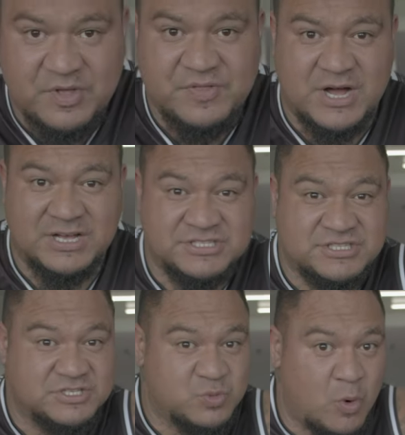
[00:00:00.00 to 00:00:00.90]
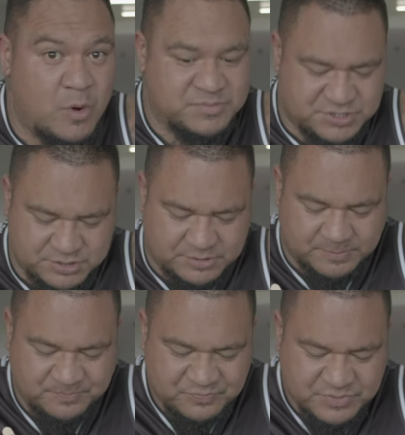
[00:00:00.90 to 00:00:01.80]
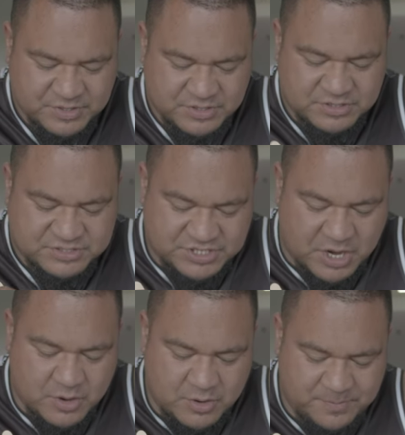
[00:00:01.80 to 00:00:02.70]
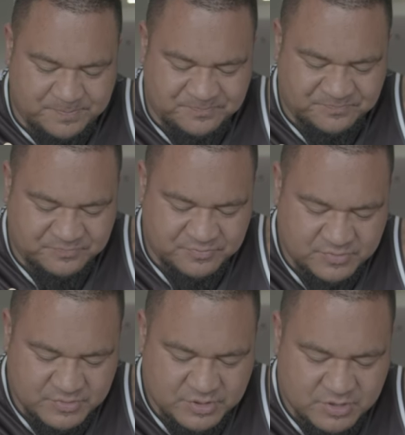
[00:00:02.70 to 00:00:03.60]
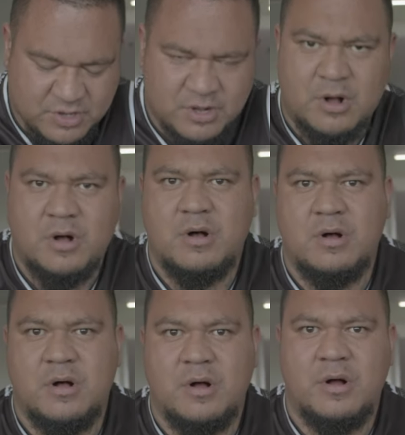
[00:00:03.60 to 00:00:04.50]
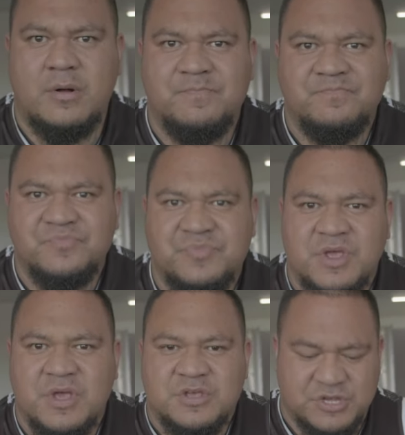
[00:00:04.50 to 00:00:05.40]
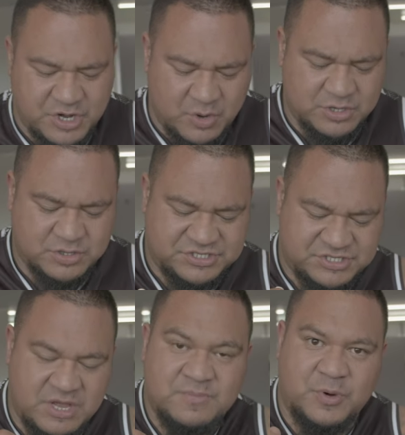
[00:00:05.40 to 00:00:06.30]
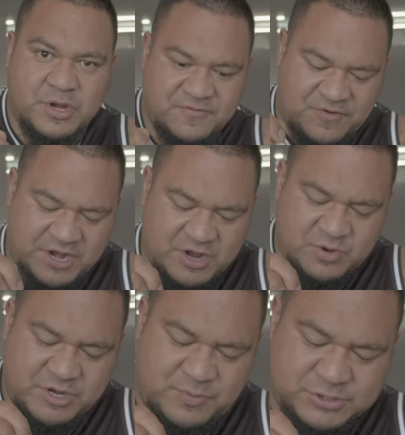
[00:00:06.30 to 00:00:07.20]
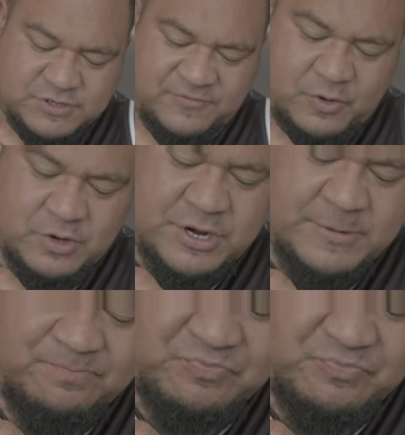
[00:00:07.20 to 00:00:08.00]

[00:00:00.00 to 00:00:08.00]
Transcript: The custard's warm too. So, oh, you know a good steam pudding, whanau, when you put your fork in